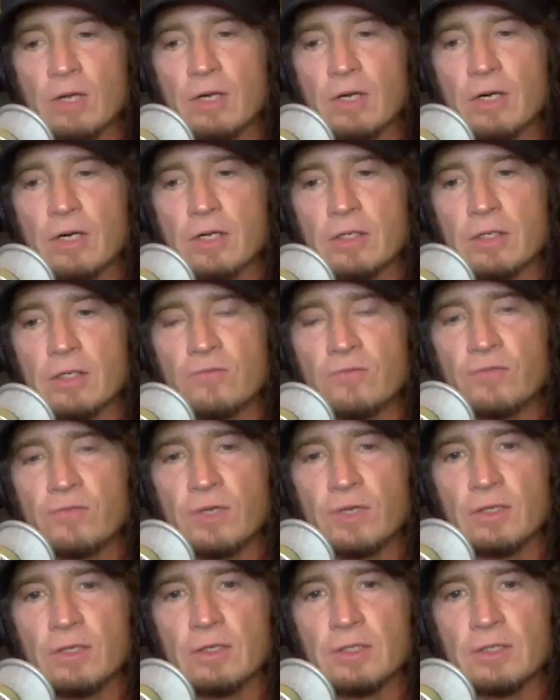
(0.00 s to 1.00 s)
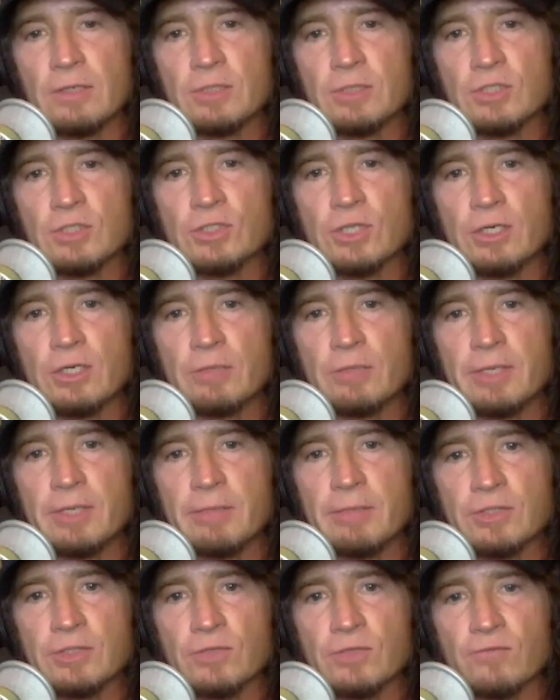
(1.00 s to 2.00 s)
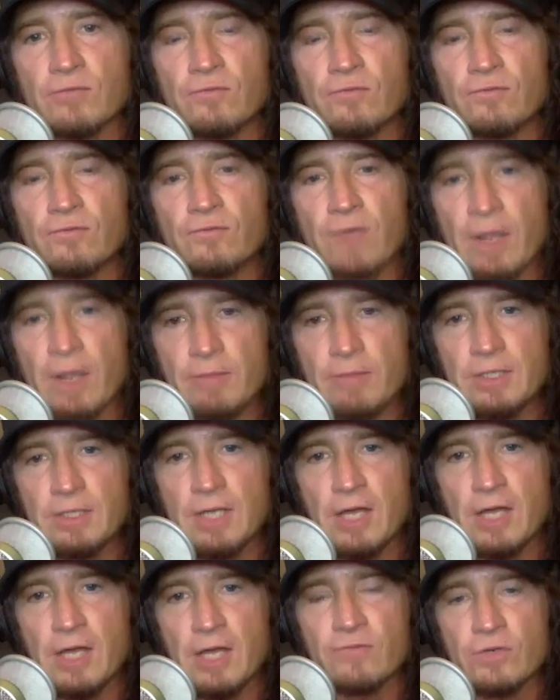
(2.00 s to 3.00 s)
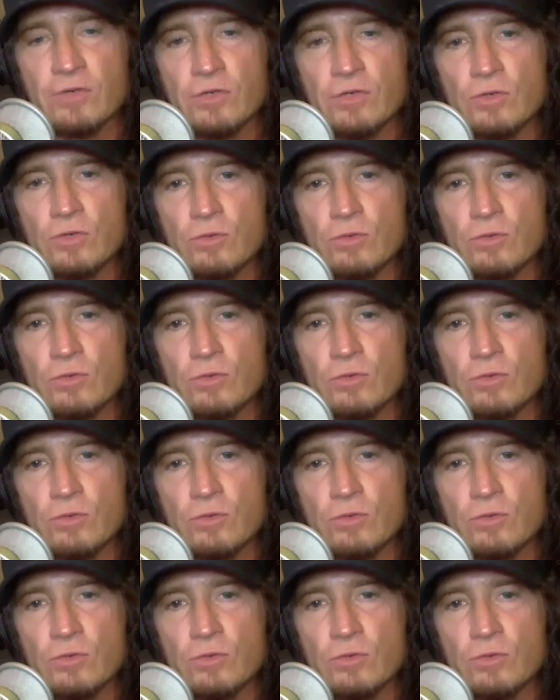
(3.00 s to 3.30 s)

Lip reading: you feel a little bit, just share a little bit about your family life, or you?